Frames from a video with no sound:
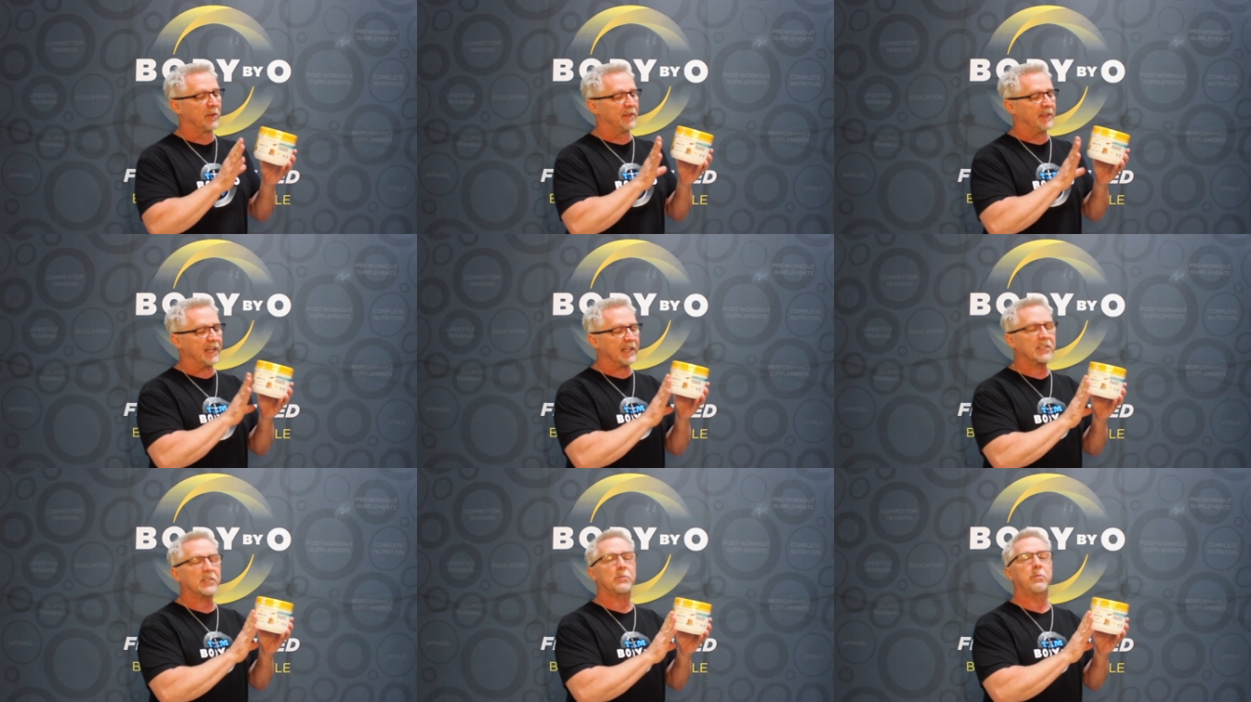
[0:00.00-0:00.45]

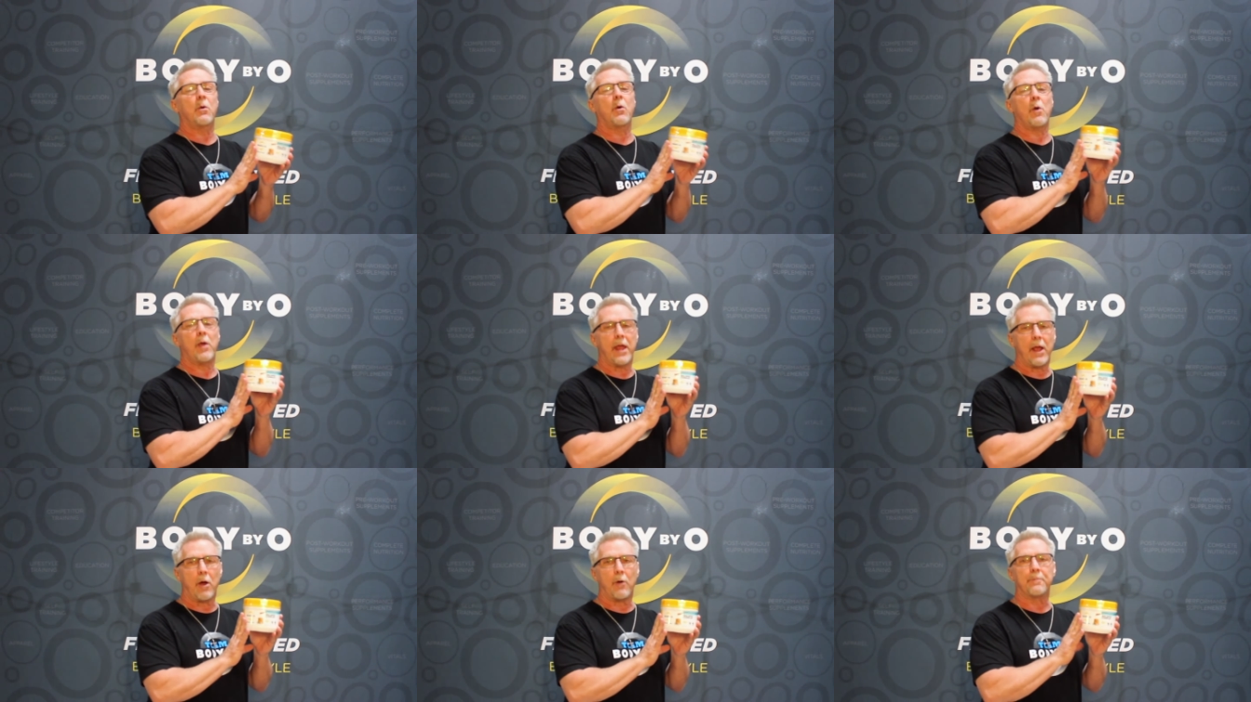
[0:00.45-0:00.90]
this
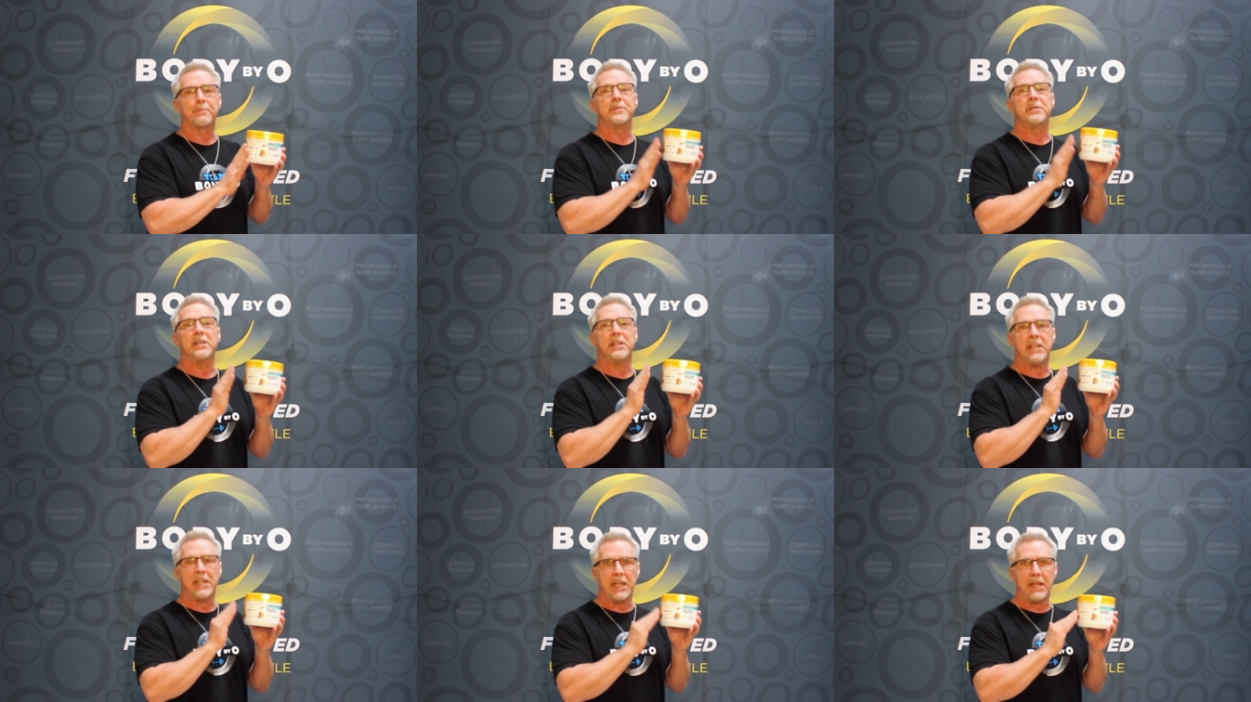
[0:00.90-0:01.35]
will help
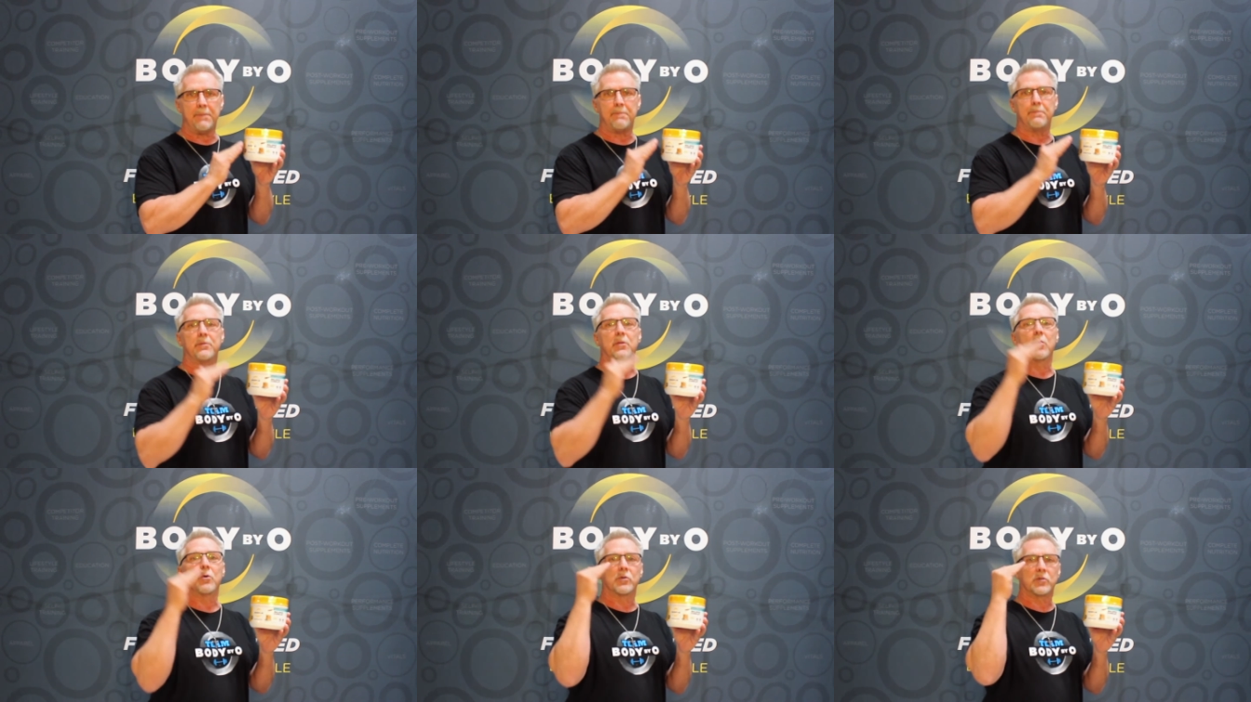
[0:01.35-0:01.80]
to
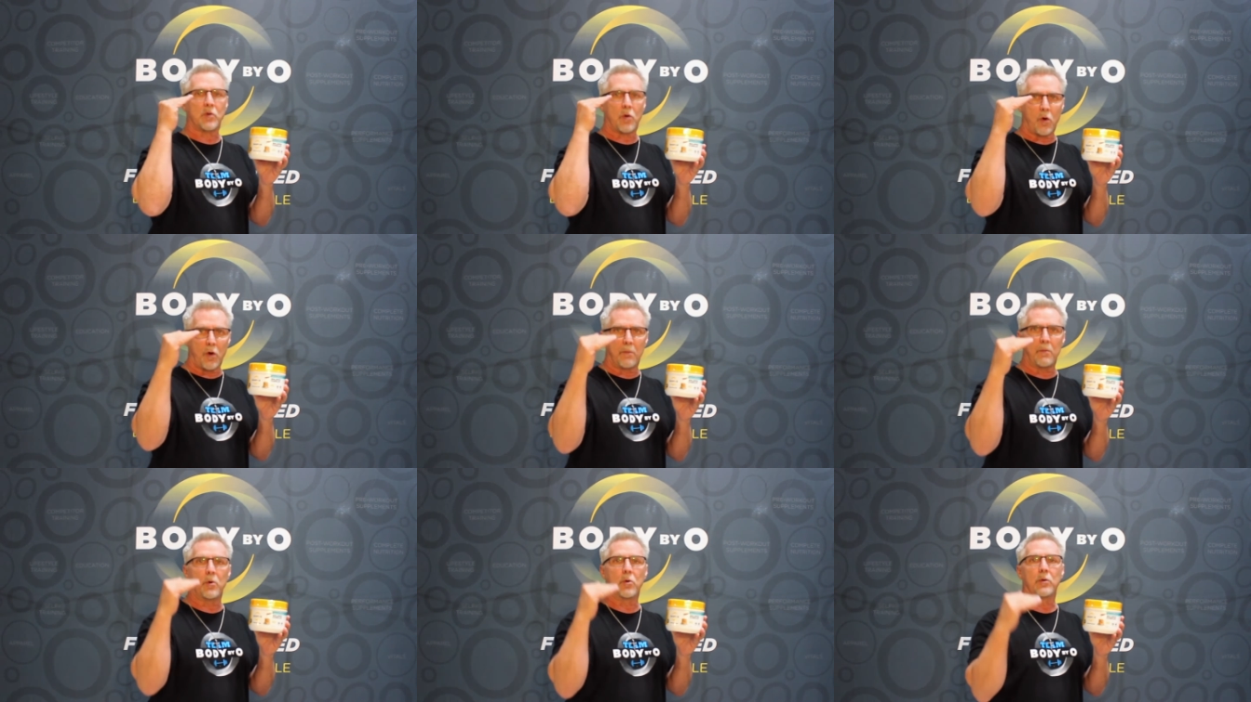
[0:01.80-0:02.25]
keep those
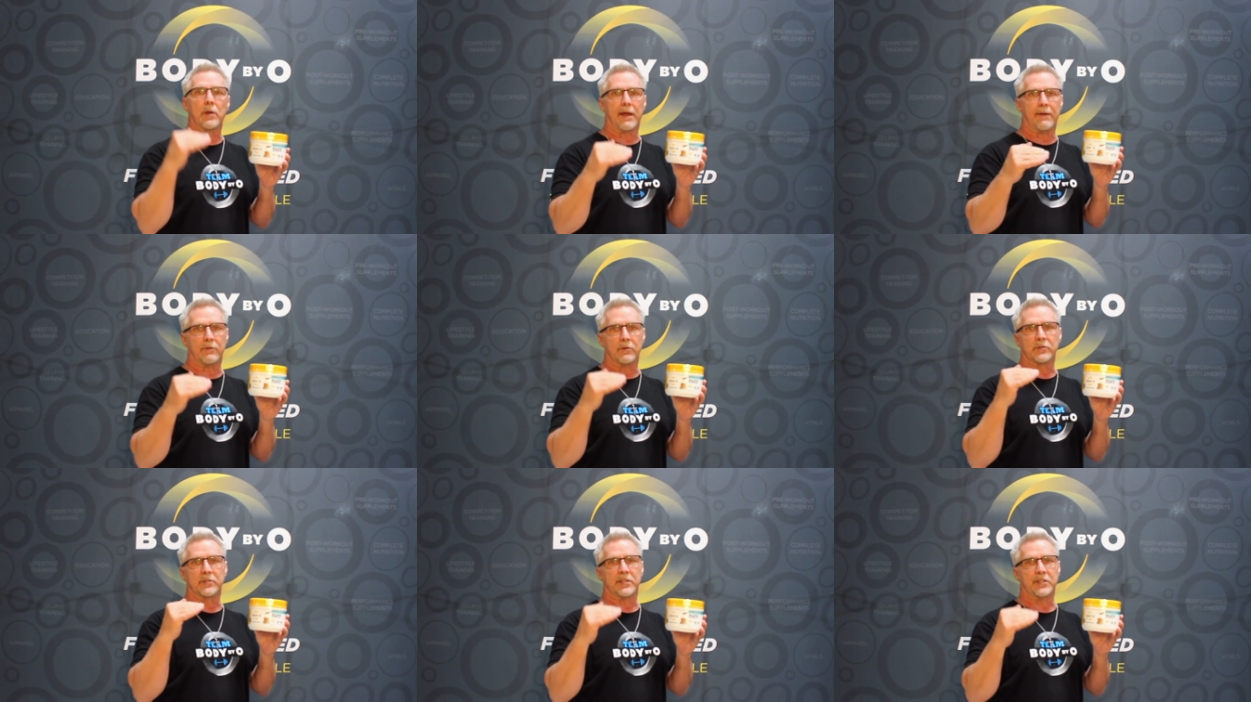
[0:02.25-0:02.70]
hormone
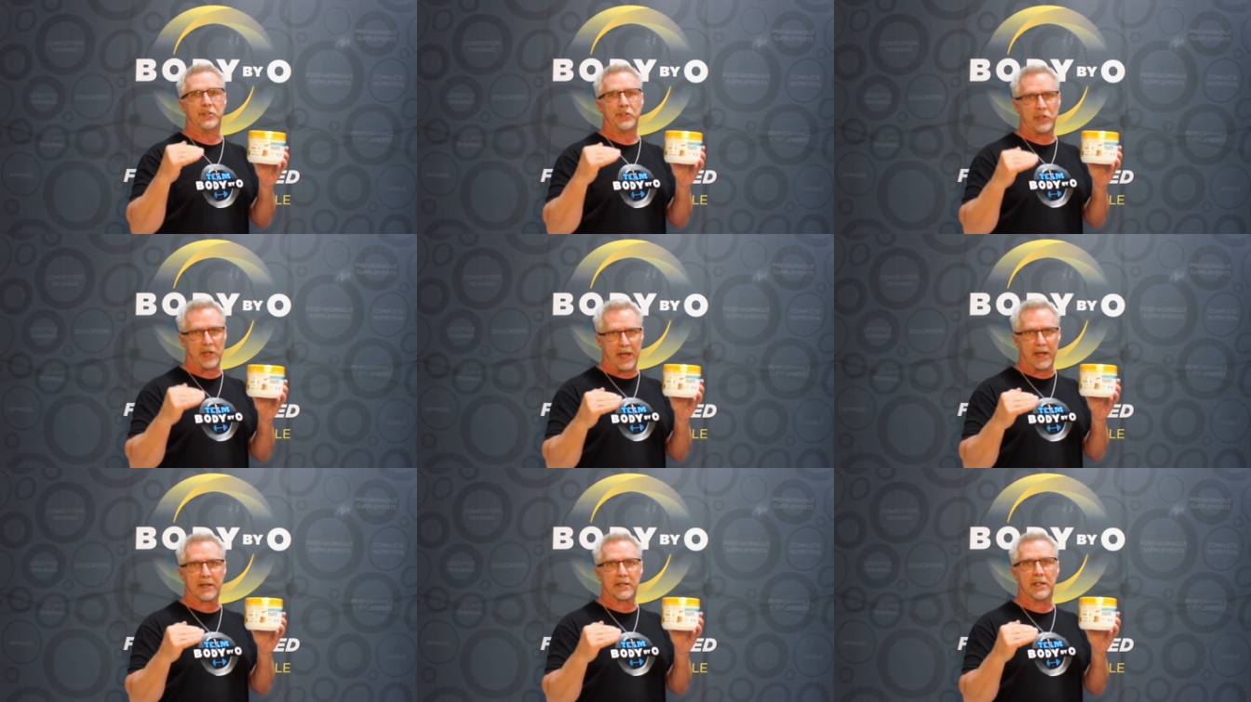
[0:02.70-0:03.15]
levels in
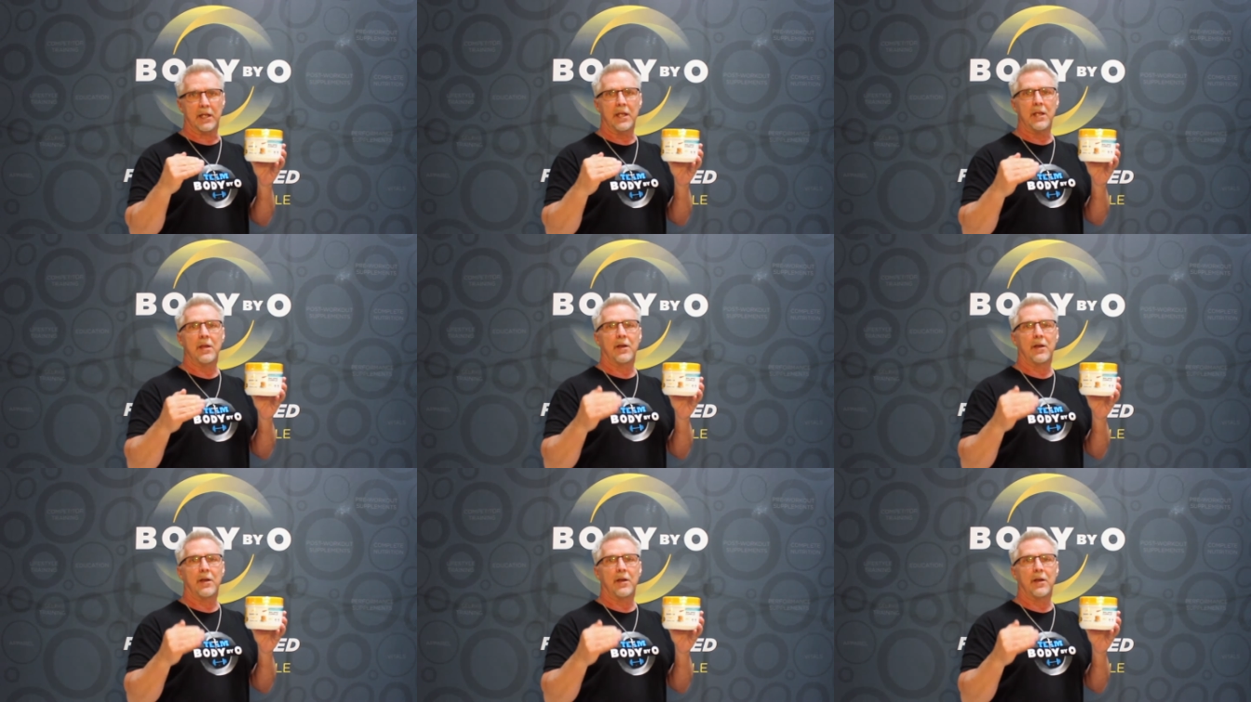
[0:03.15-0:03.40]
check.